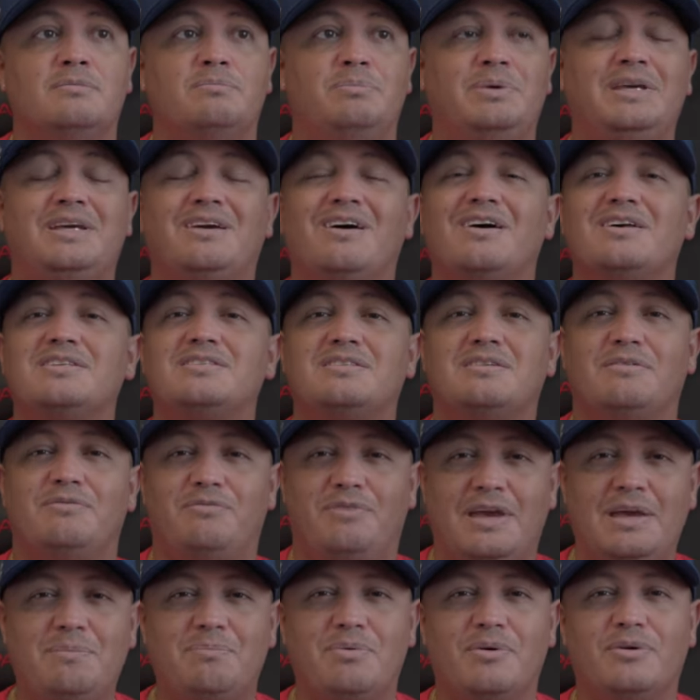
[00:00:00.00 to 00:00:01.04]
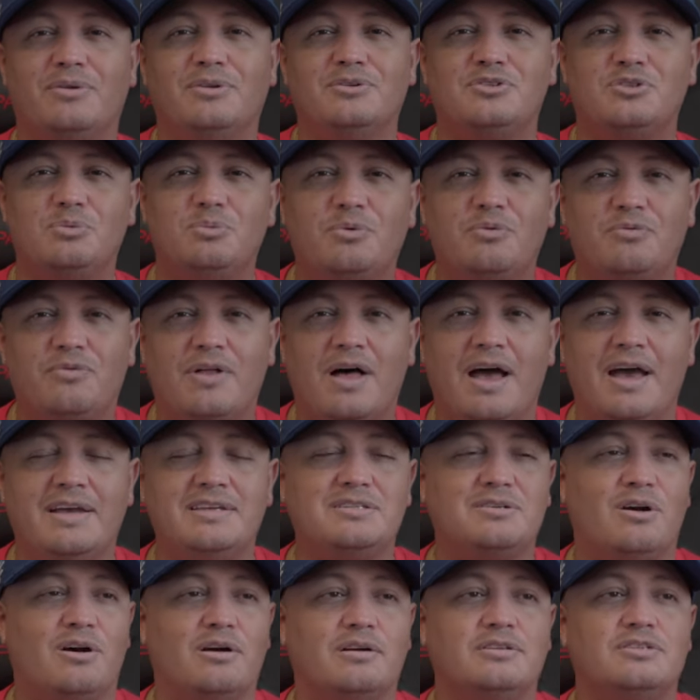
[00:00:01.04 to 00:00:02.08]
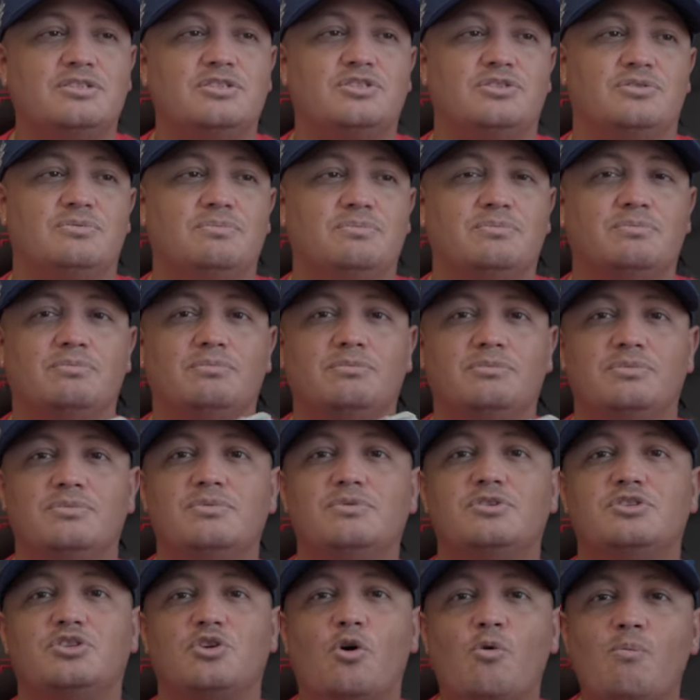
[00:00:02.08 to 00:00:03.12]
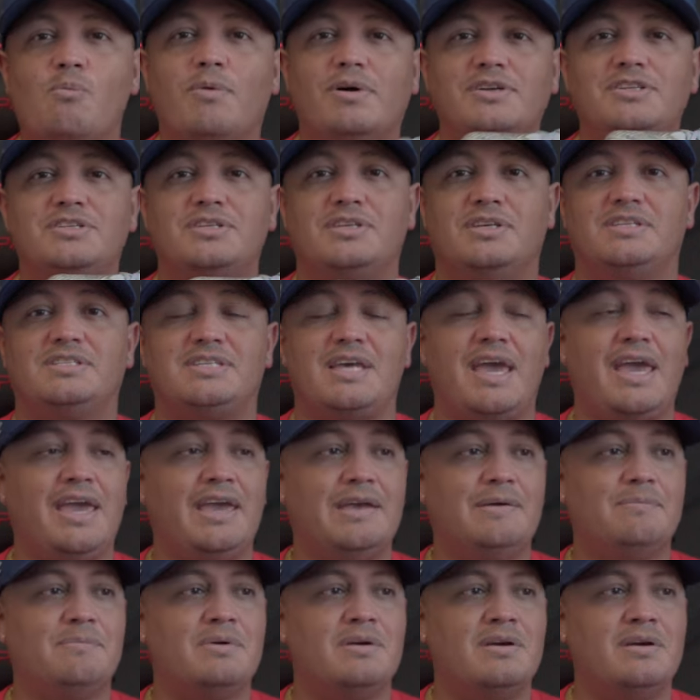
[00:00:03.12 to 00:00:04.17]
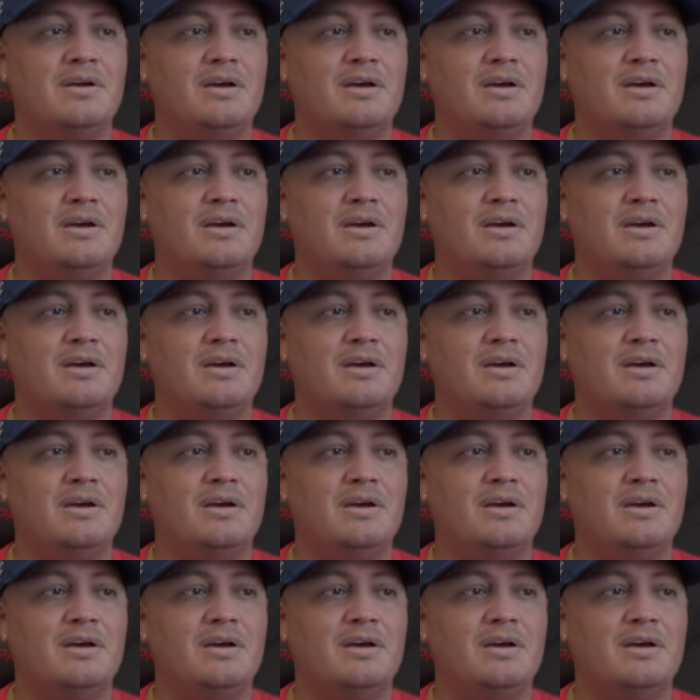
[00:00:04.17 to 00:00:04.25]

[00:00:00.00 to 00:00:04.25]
because the Vapor and the Superflies are so much the same,